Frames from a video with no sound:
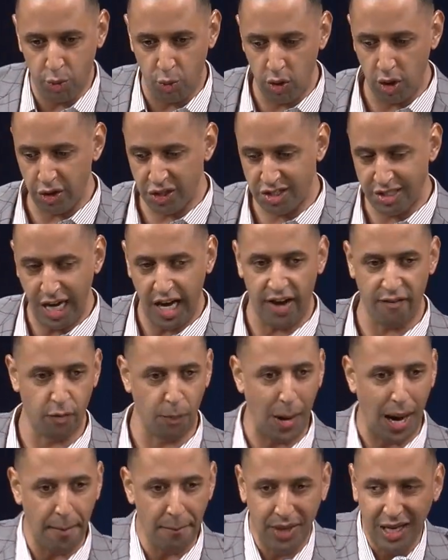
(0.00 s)
we are saved
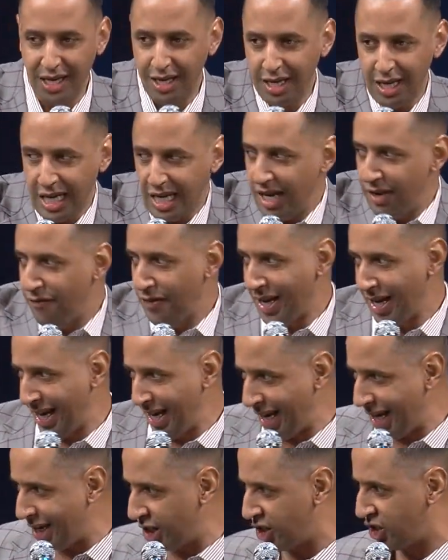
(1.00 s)
by believing
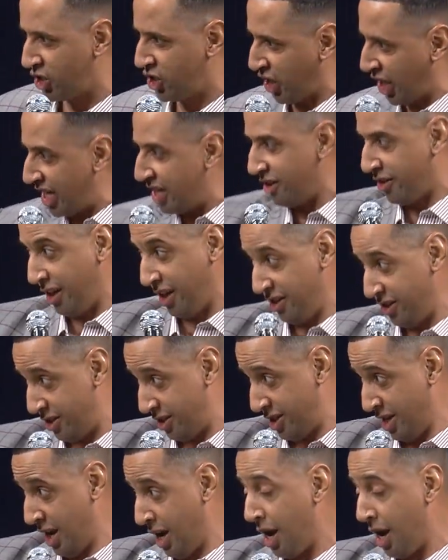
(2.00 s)
in jesus